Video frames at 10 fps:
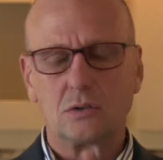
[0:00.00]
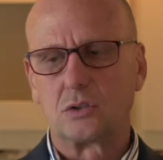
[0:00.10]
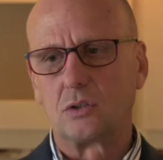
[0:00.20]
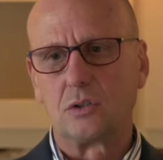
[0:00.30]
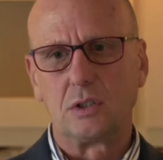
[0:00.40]

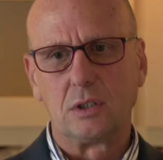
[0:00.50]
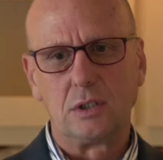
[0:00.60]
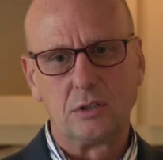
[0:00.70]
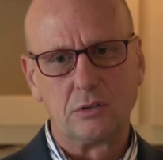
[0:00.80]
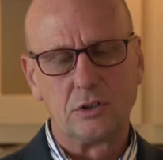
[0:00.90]
So
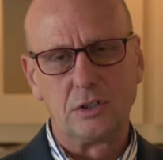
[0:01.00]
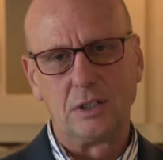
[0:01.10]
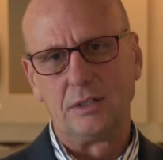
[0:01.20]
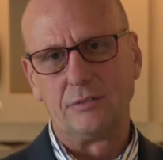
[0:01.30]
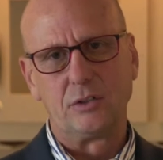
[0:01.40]

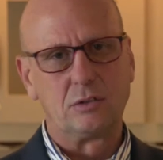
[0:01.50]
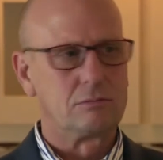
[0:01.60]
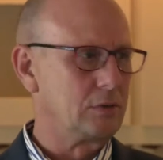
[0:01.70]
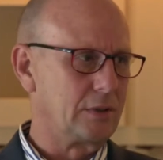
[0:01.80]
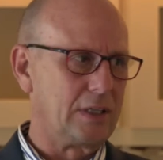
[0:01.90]
if you